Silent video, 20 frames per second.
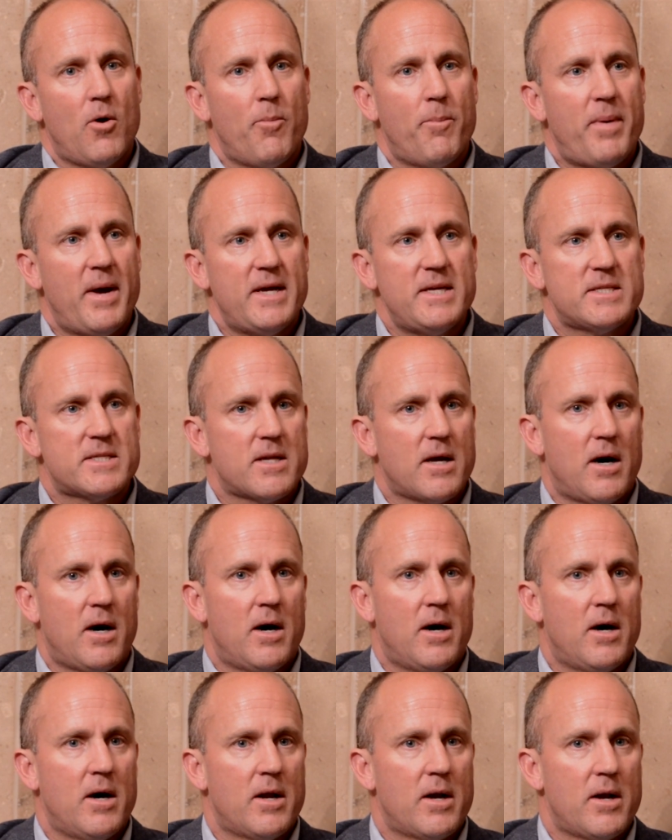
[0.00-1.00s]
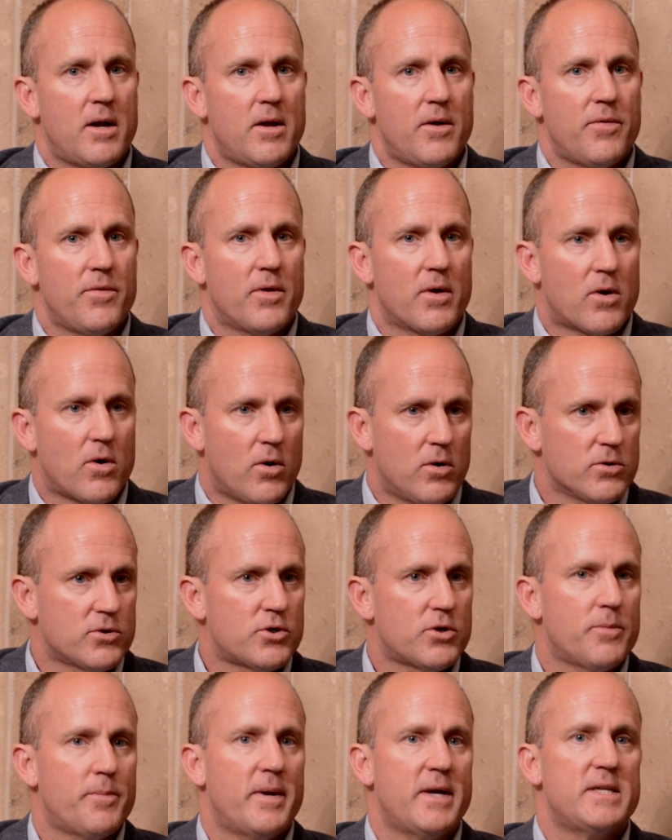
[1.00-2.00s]
Based on the
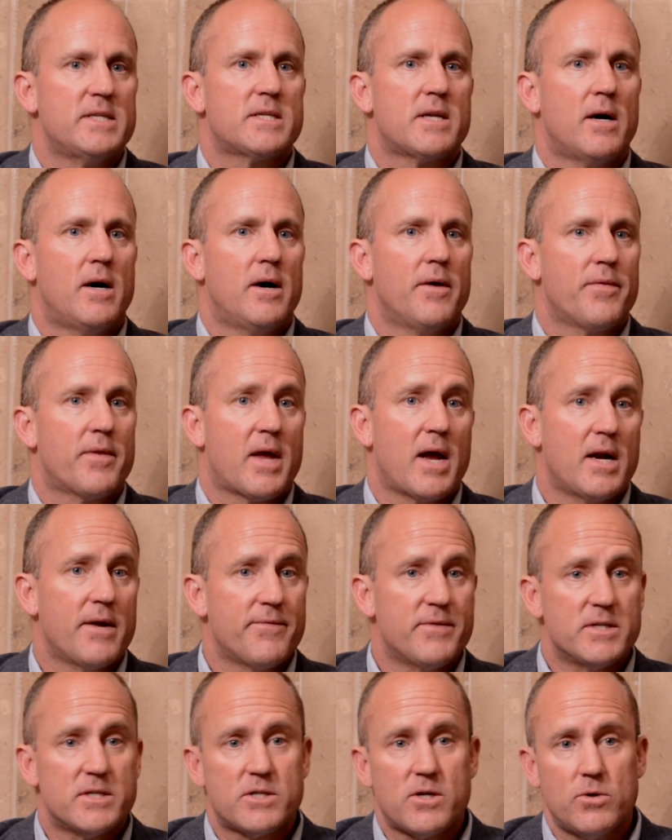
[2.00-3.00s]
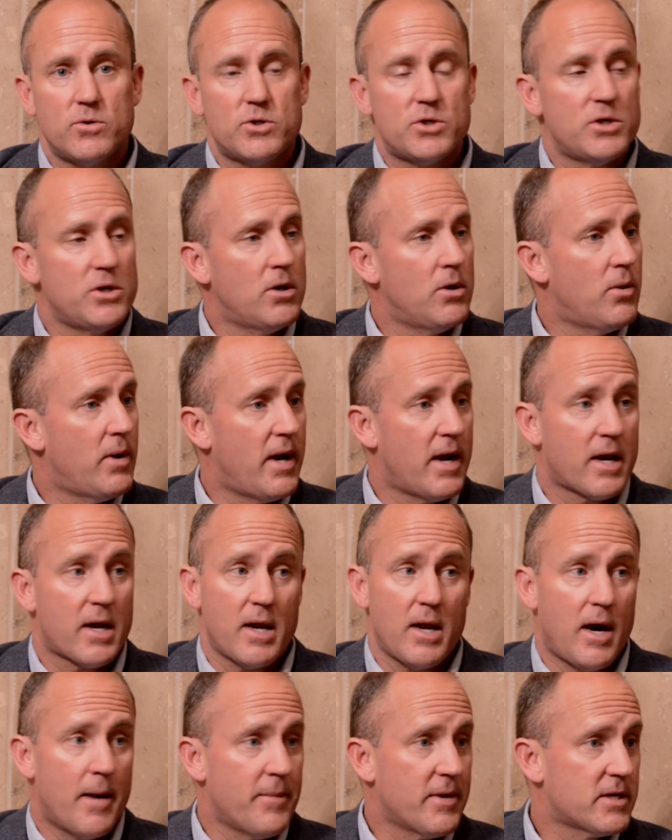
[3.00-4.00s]
culture, based on kind of the
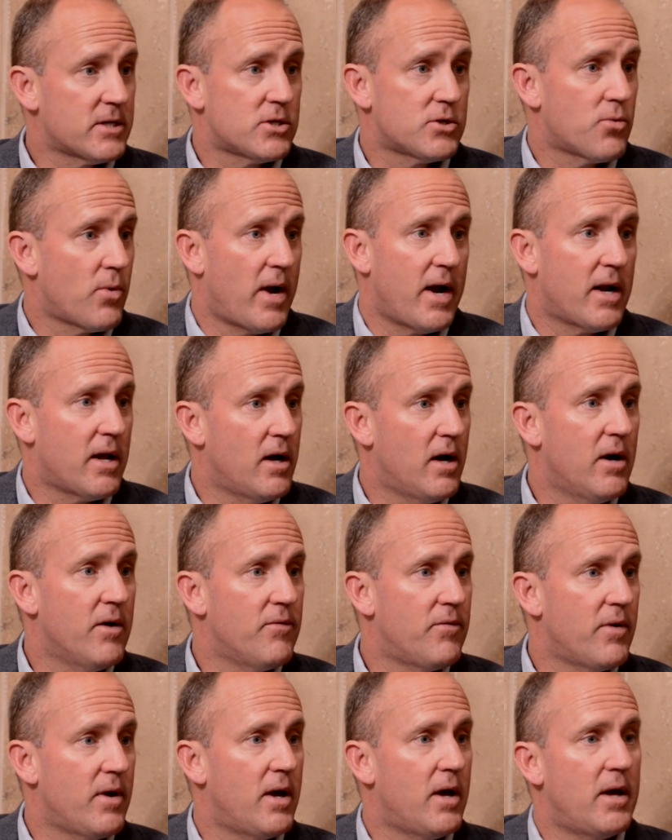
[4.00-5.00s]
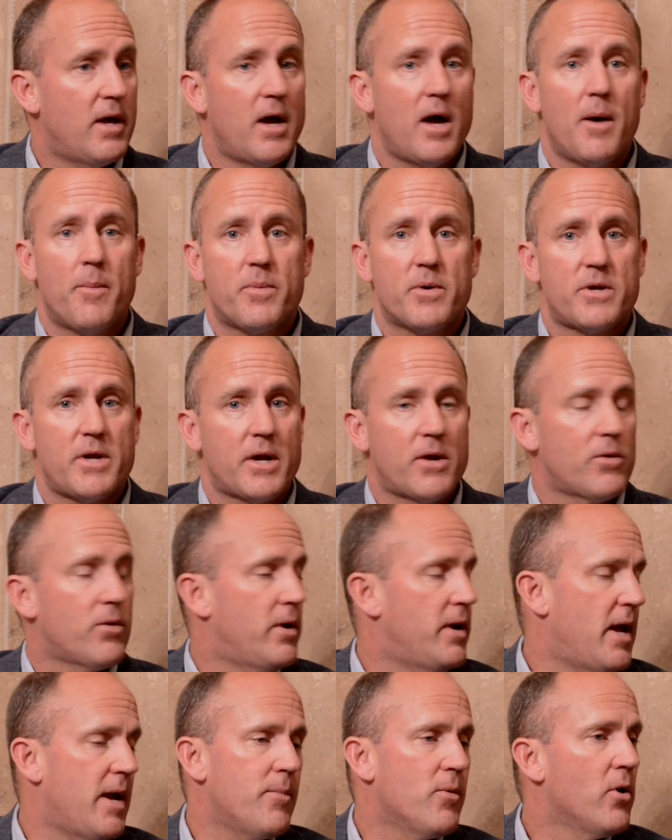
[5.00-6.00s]
socioeconomic strata of a
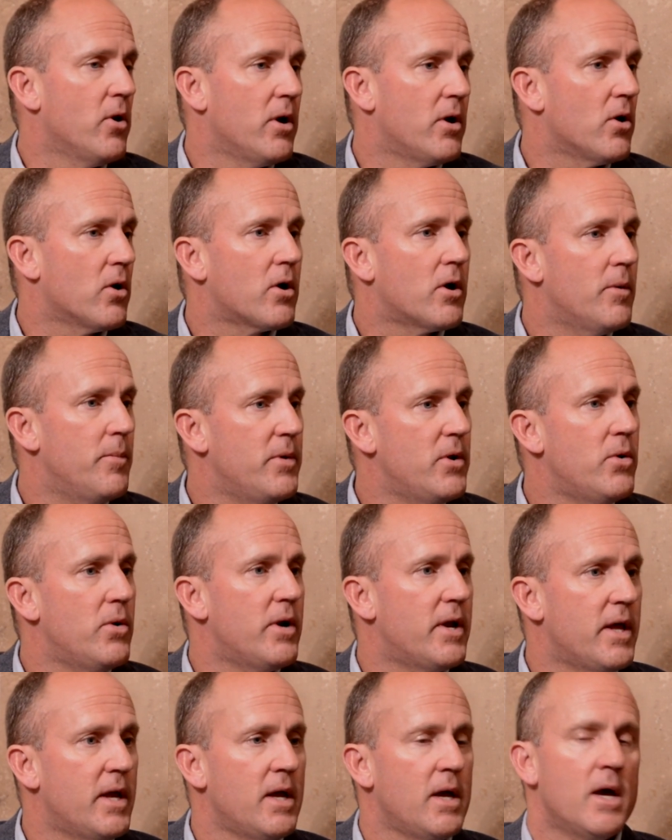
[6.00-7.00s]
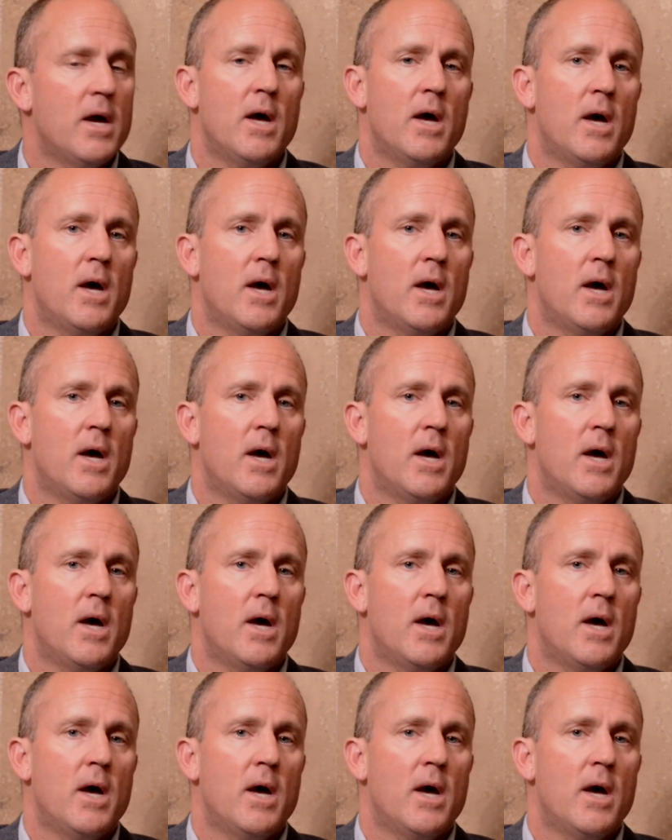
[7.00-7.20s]
particular neighborhood or community,